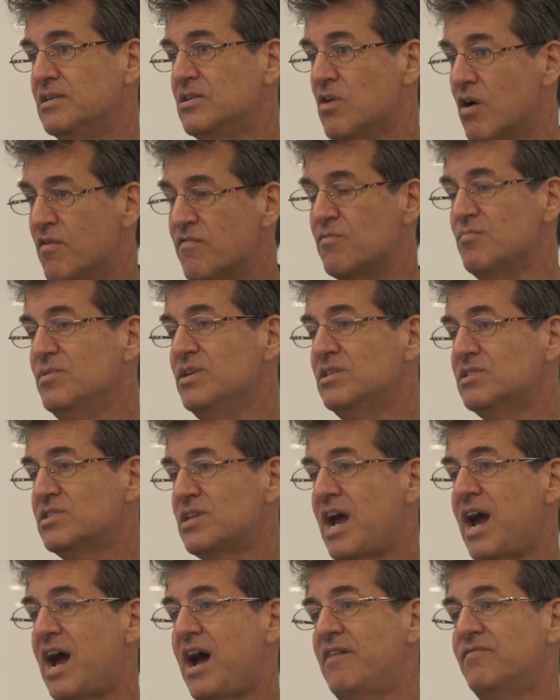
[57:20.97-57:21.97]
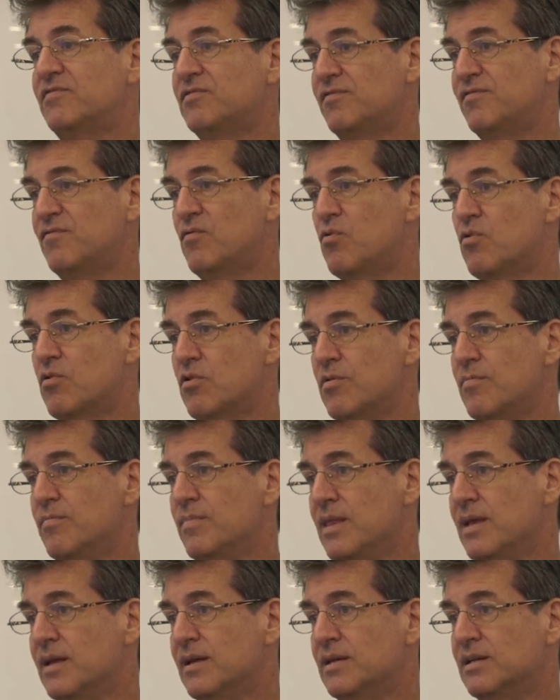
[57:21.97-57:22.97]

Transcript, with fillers: Governments have to form